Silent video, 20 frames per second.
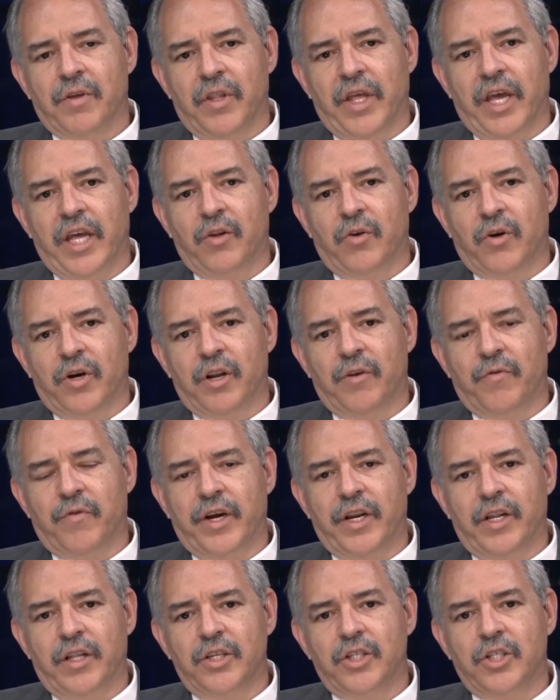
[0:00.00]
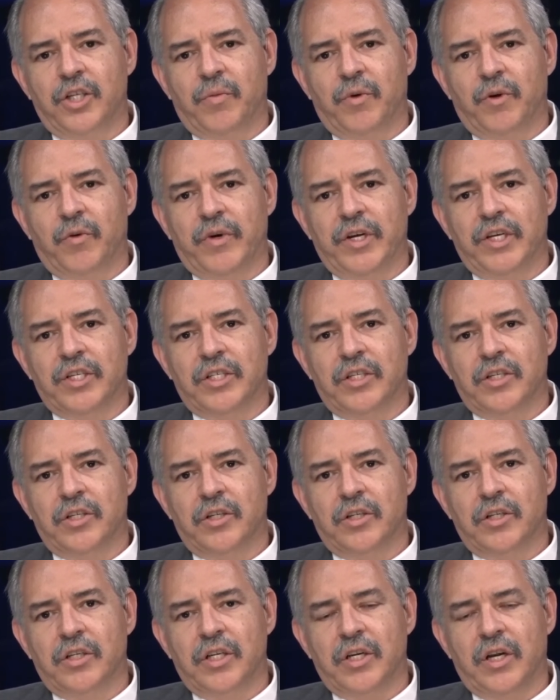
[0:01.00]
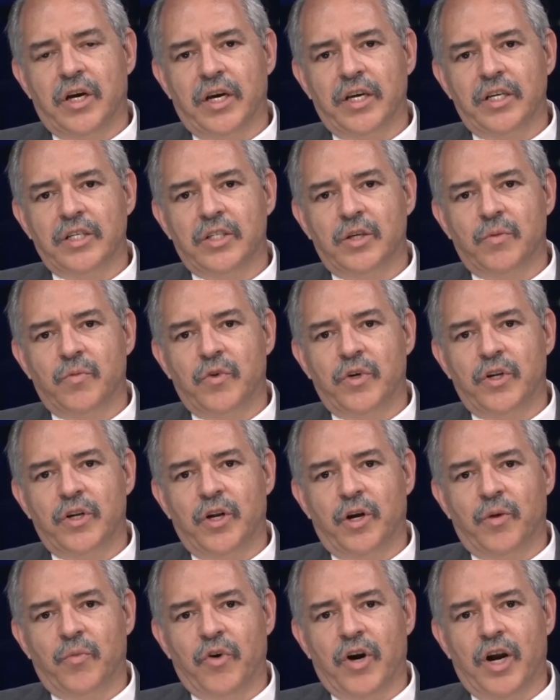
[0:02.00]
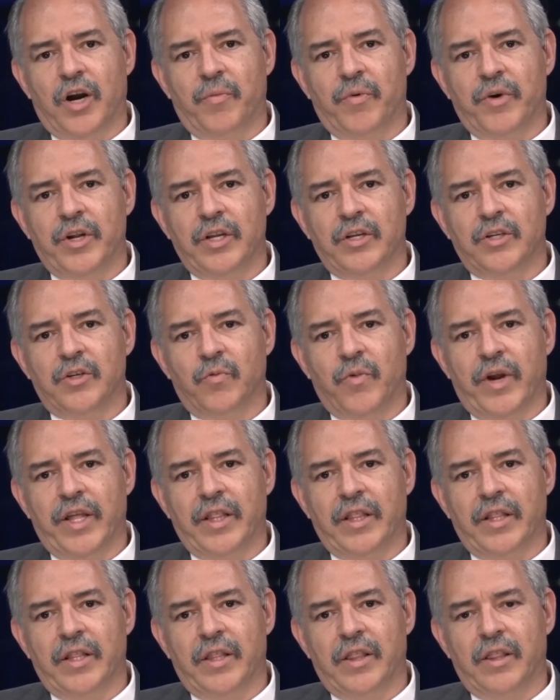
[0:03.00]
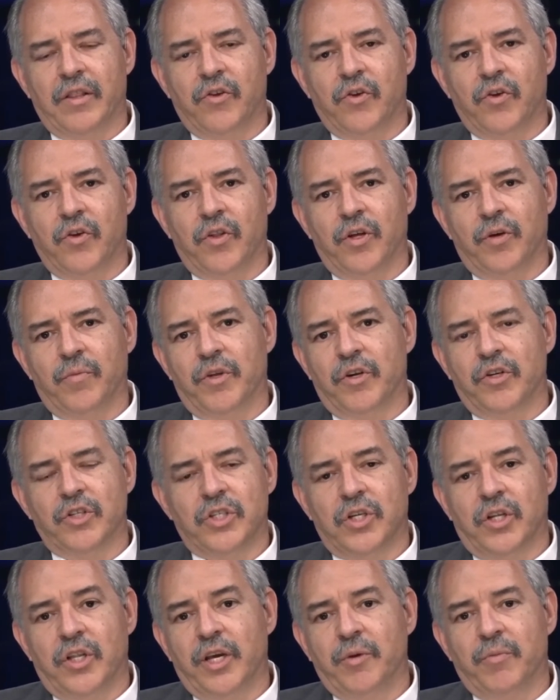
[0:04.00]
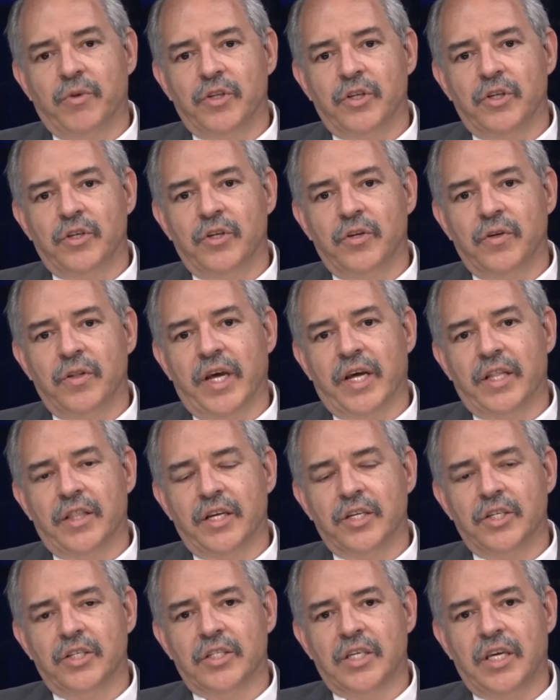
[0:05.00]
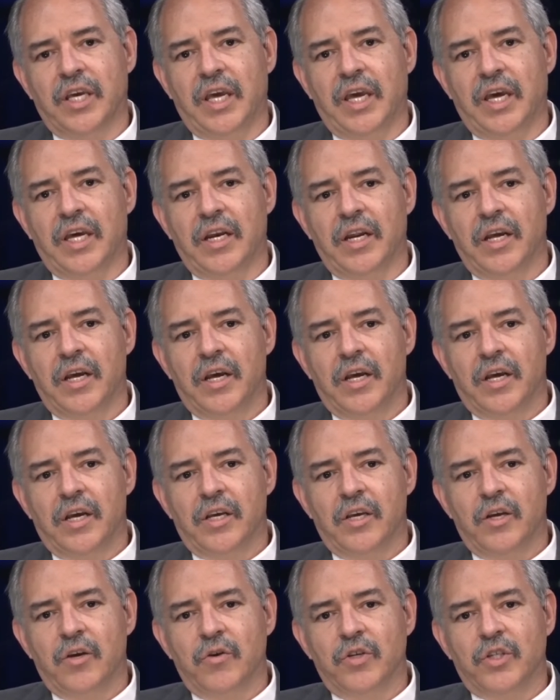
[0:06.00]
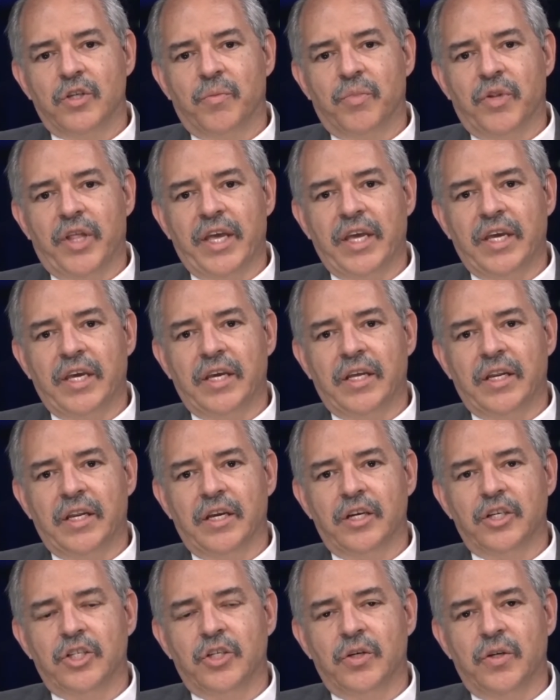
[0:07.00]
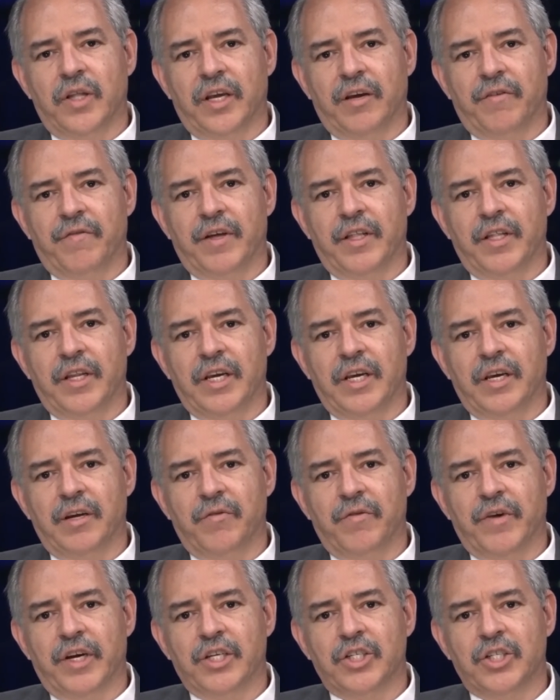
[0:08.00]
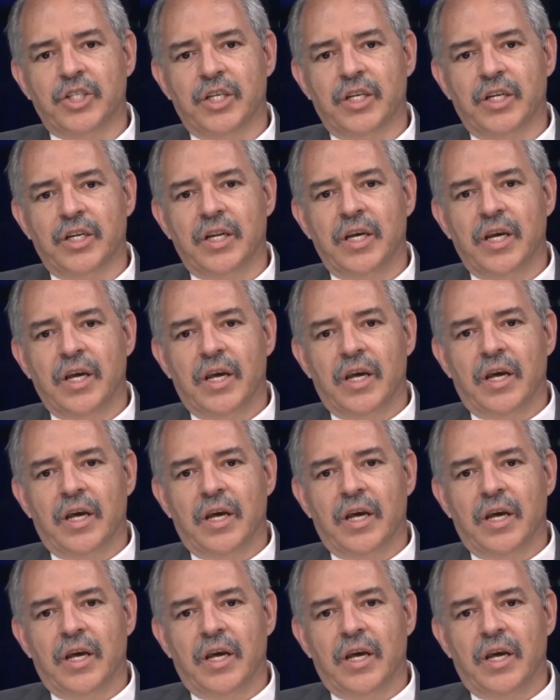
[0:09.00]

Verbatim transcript: the landlord can find a legitimate reason to deny someone a property to rent to them, they're still able to do that. They just can't use a blanket issue like a felony conviction